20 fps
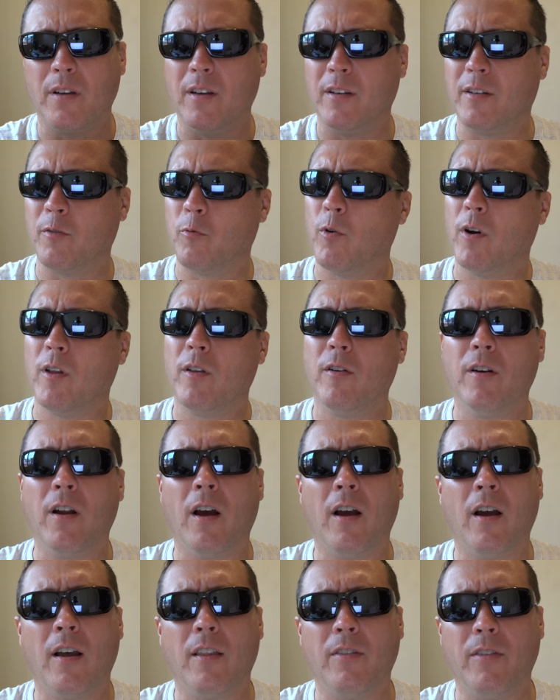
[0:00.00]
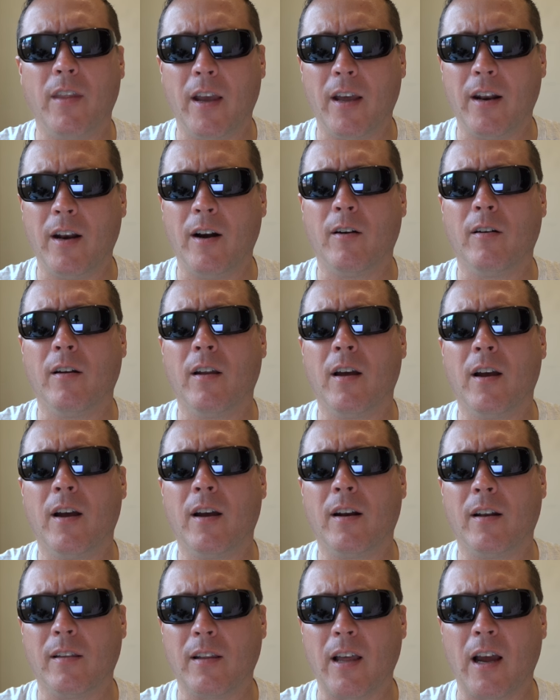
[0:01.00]
it's whether or not that
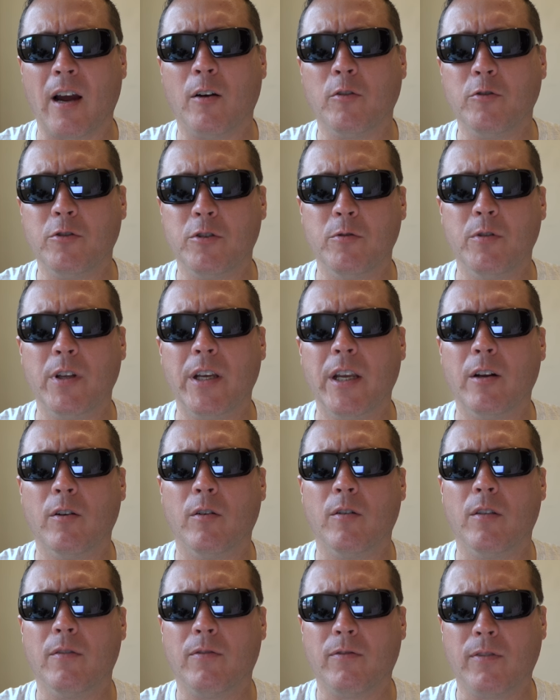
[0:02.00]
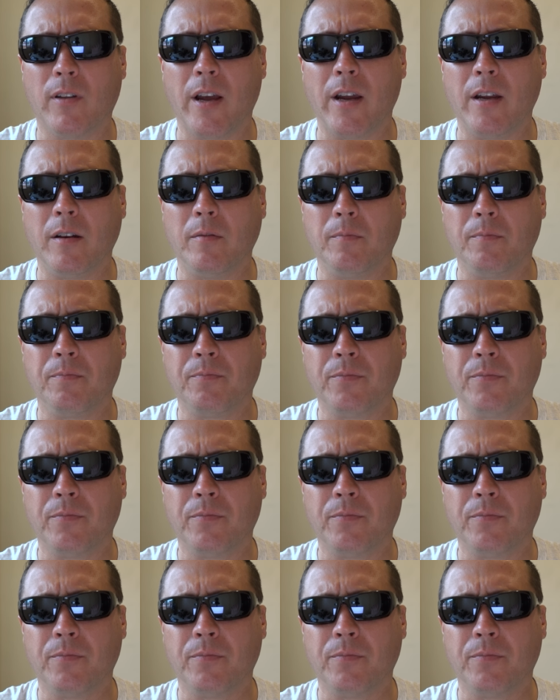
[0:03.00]
airline allows you to get on the flight.